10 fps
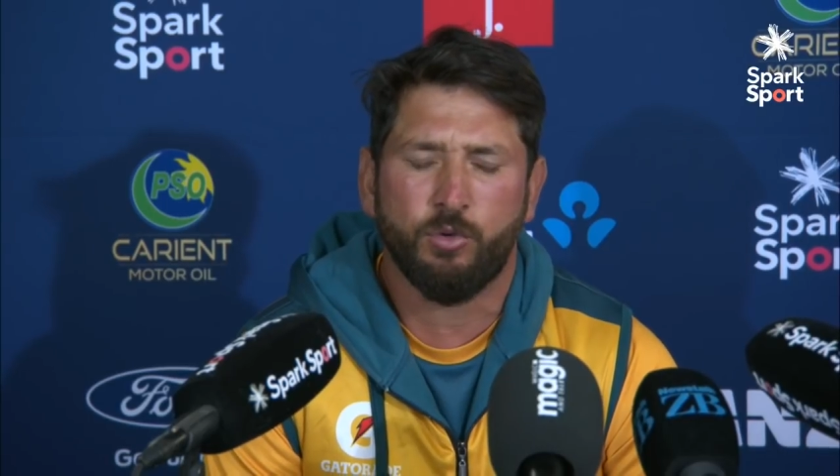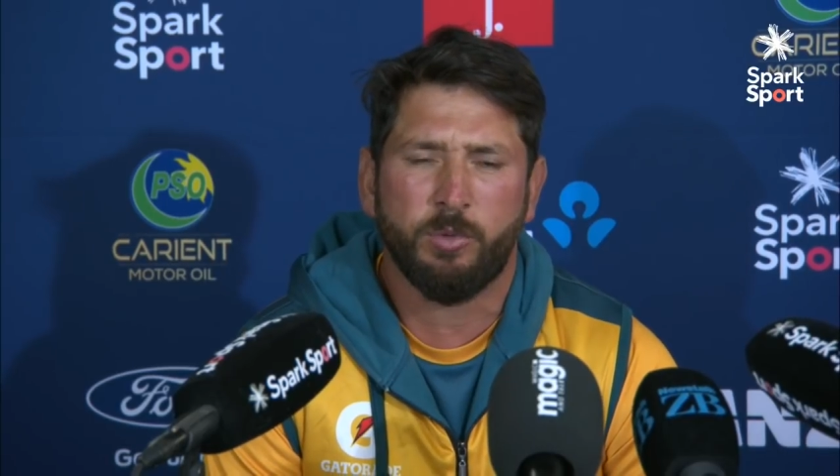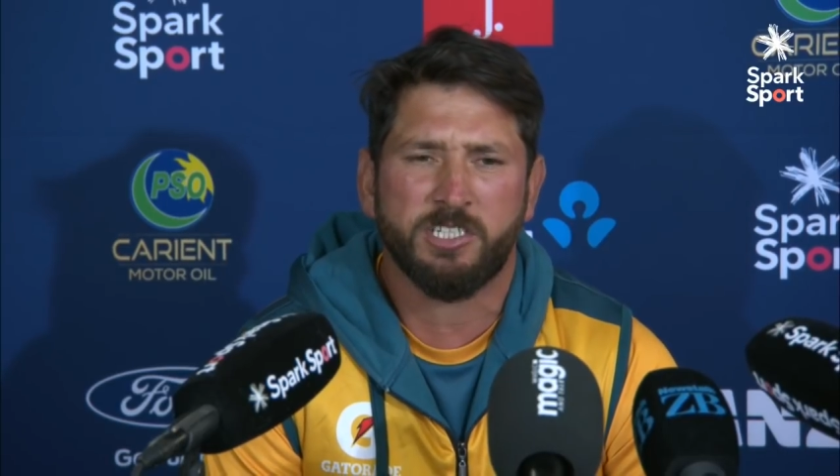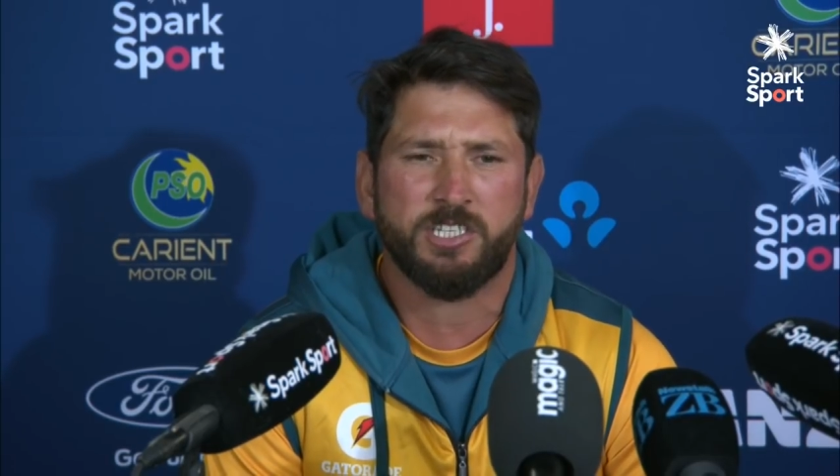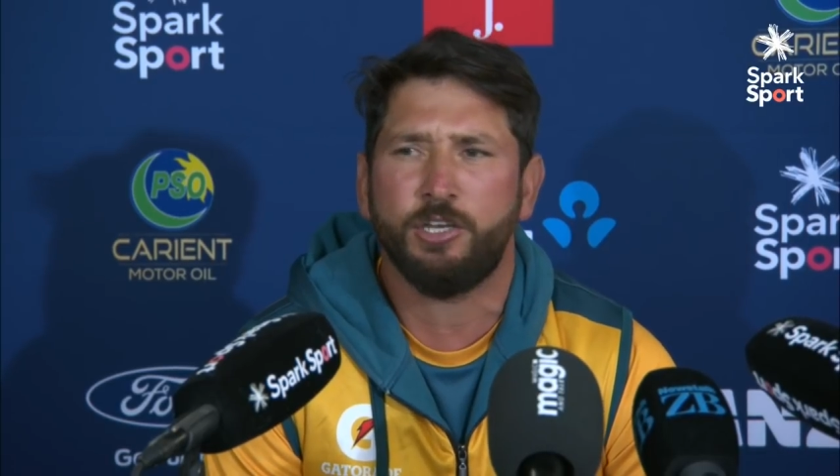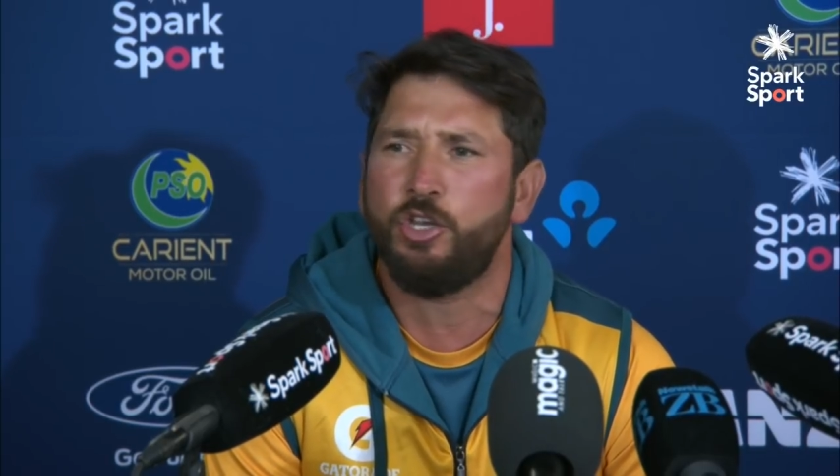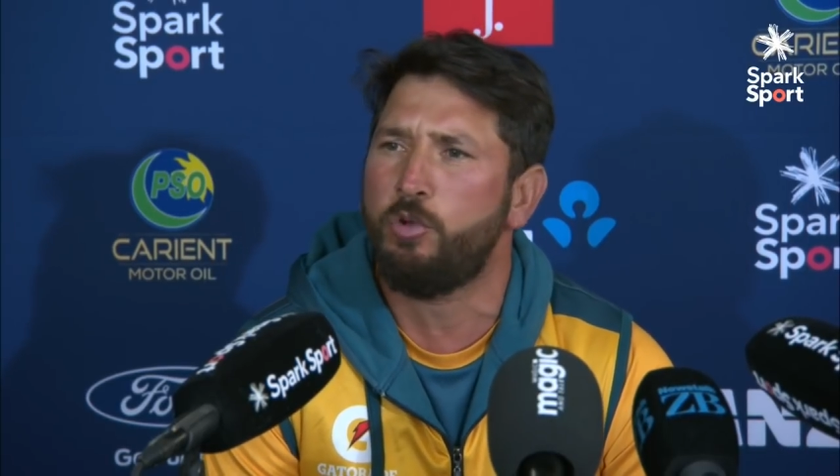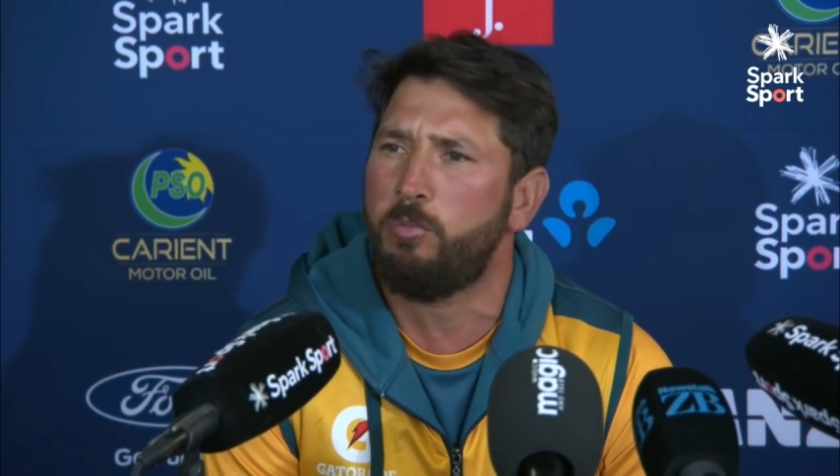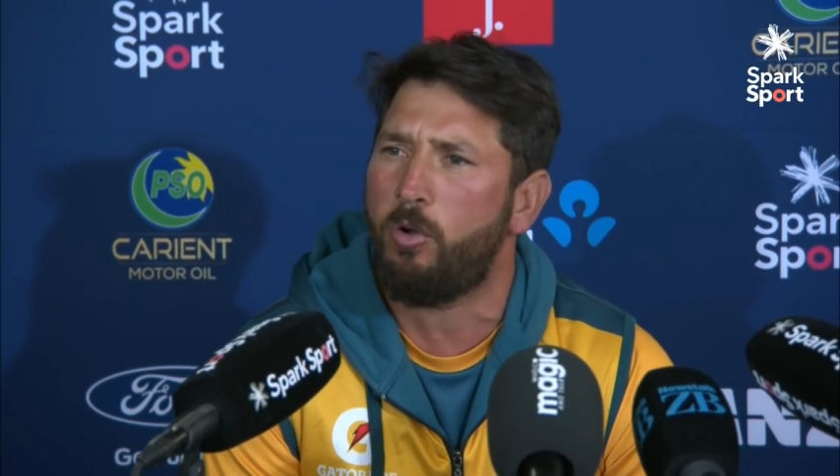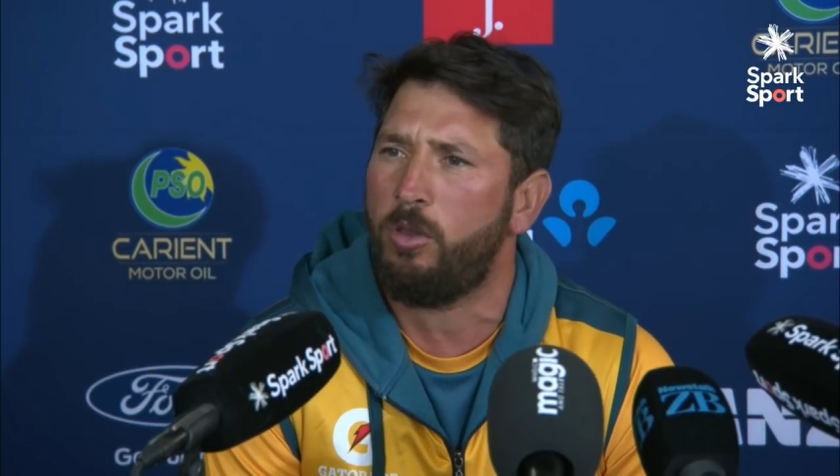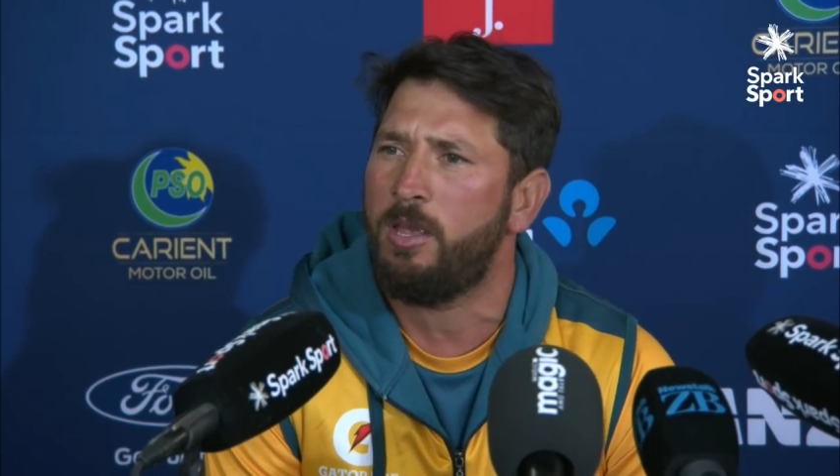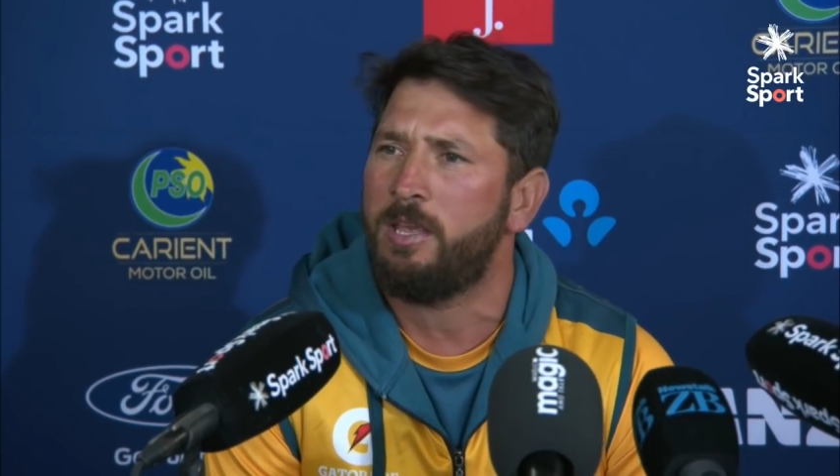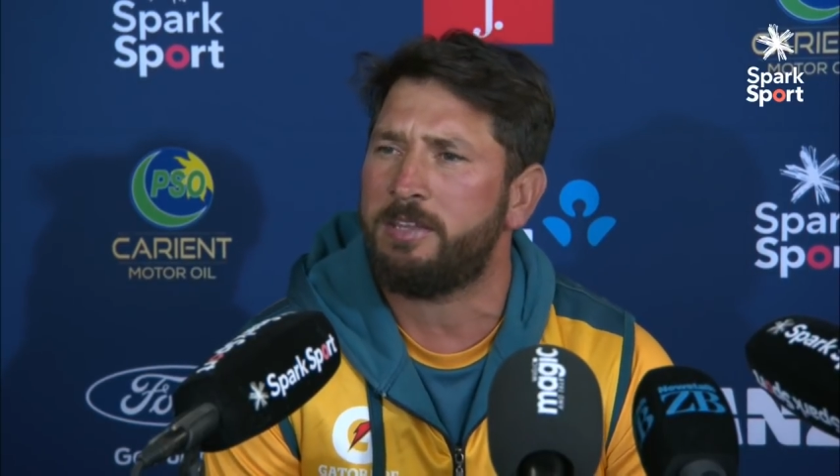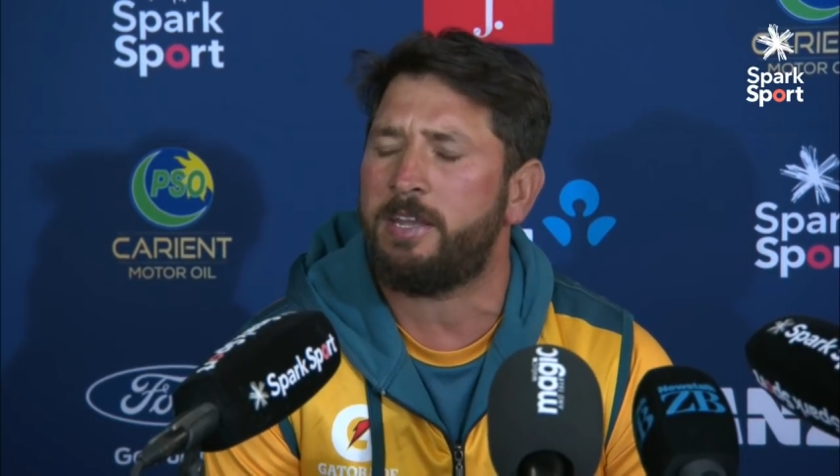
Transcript: two wickets a new ball